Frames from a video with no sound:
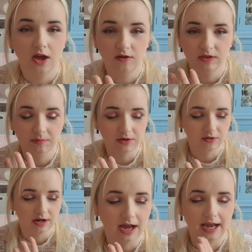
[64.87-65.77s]
Over the
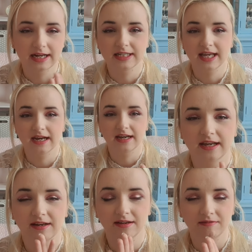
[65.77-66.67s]
moon, I had to get it,
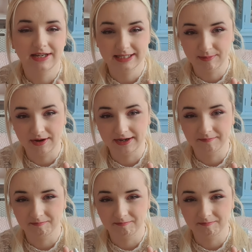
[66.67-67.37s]
it's fine.